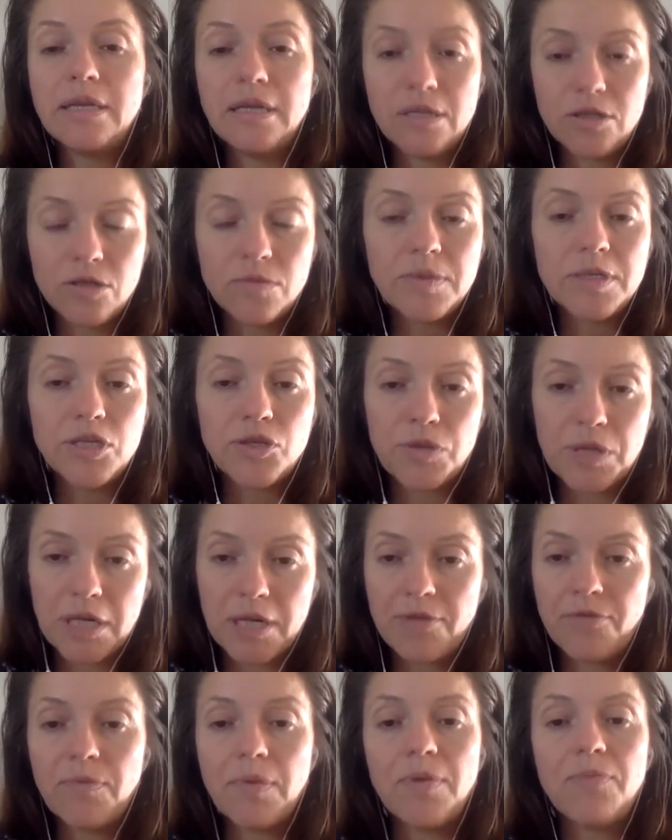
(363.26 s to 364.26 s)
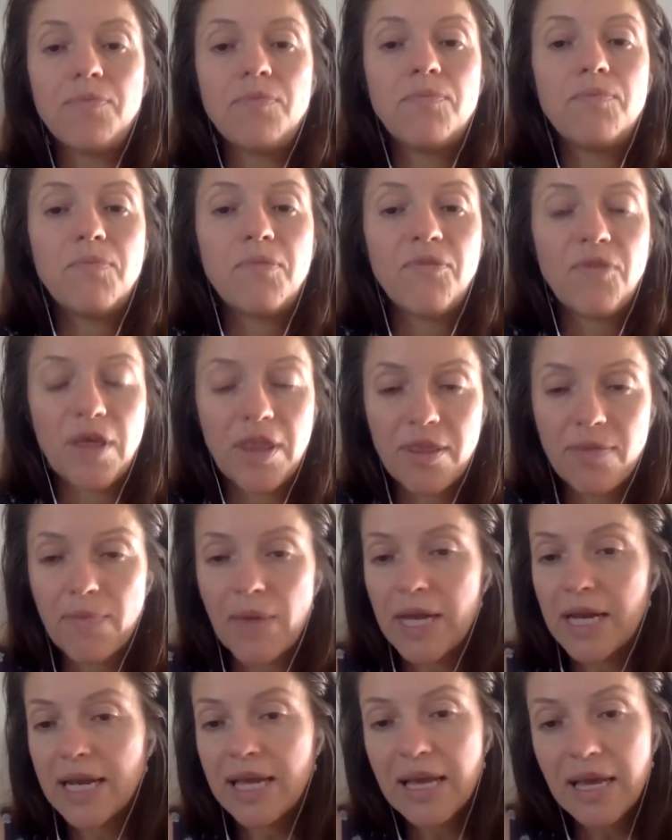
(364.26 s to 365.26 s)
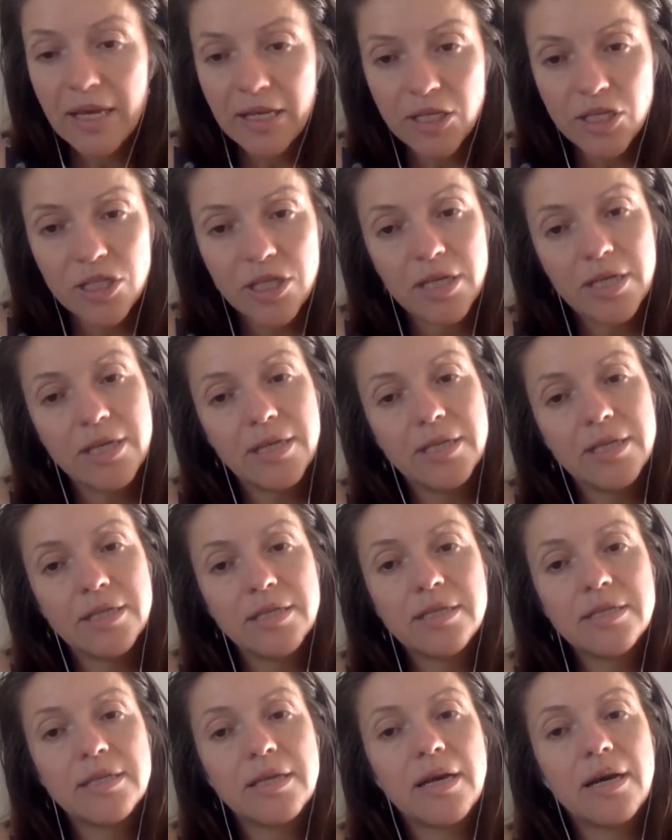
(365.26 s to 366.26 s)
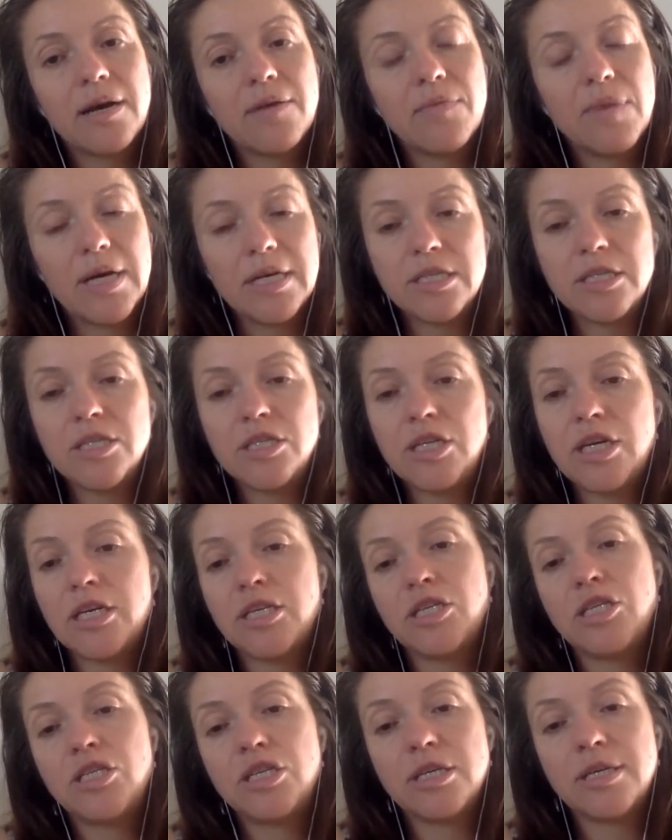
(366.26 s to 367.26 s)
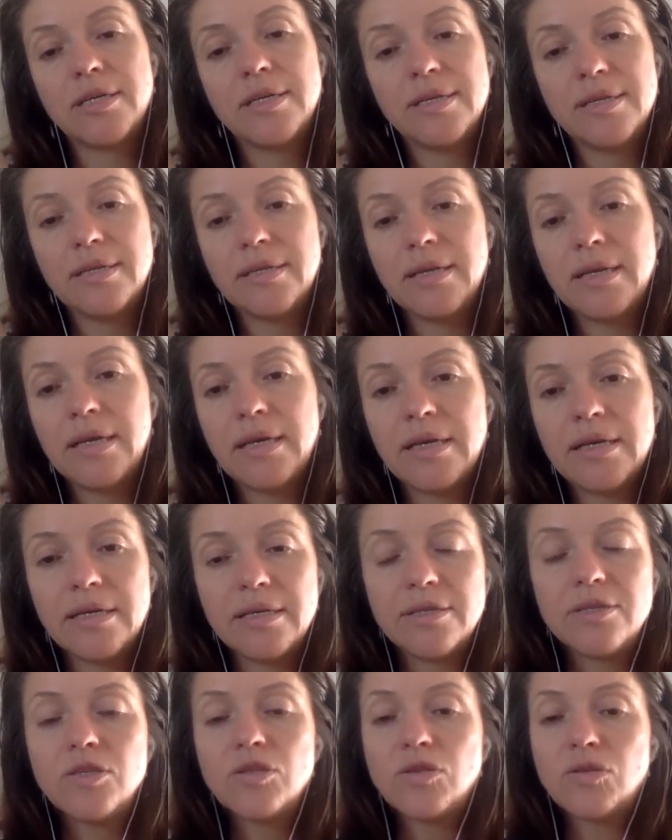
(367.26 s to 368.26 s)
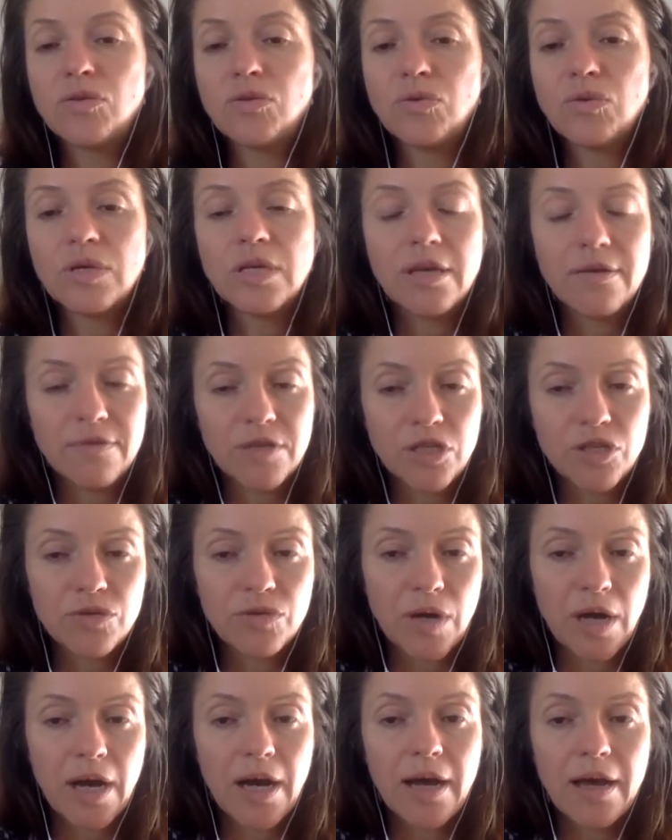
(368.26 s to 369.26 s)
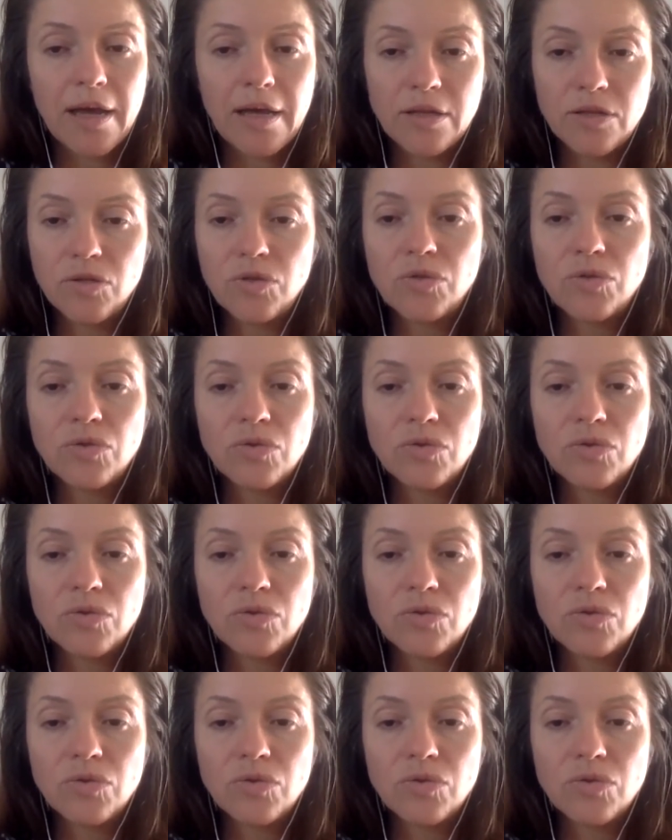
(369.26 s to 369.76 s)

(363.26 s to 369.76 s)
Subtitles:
need to be treated with medications, my suggestion is to give a try,